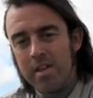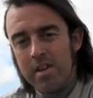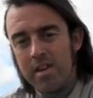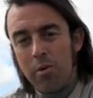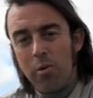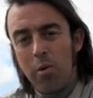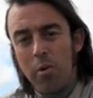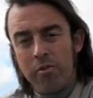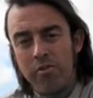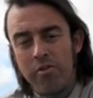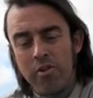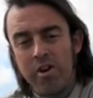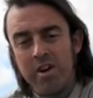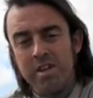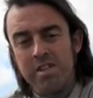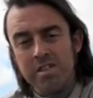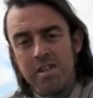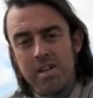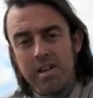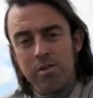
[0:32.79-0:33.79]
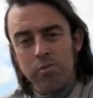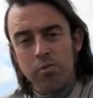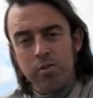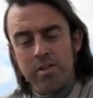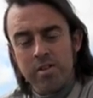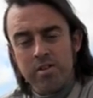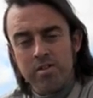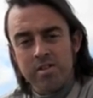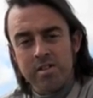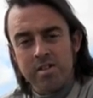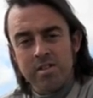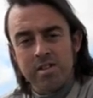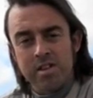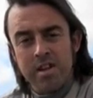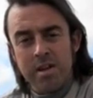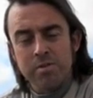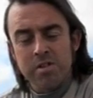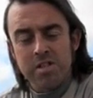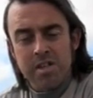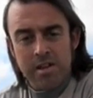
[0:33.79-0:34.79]
Now what we've got is Neil with us. He's an
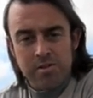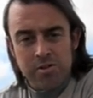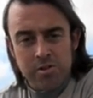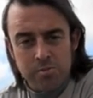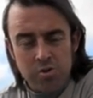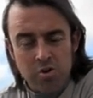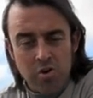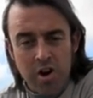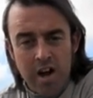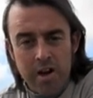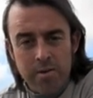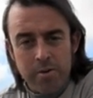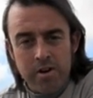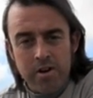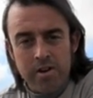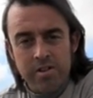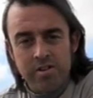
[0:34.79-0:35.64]
MCN subscriber,